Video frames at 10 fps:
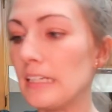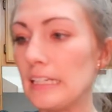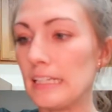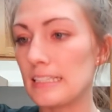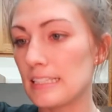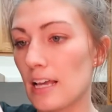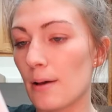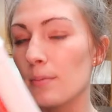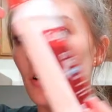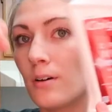needed
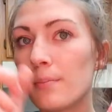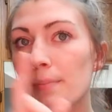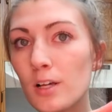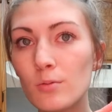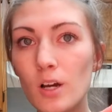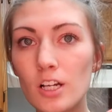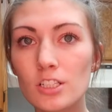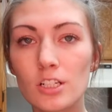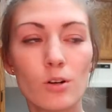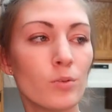some
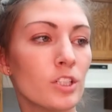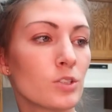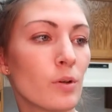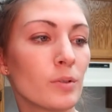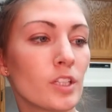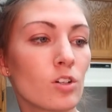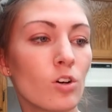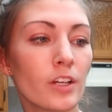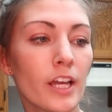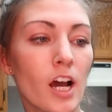mouthwash. We just went with the
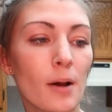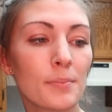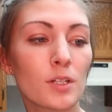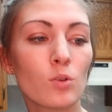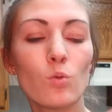Colgate Optic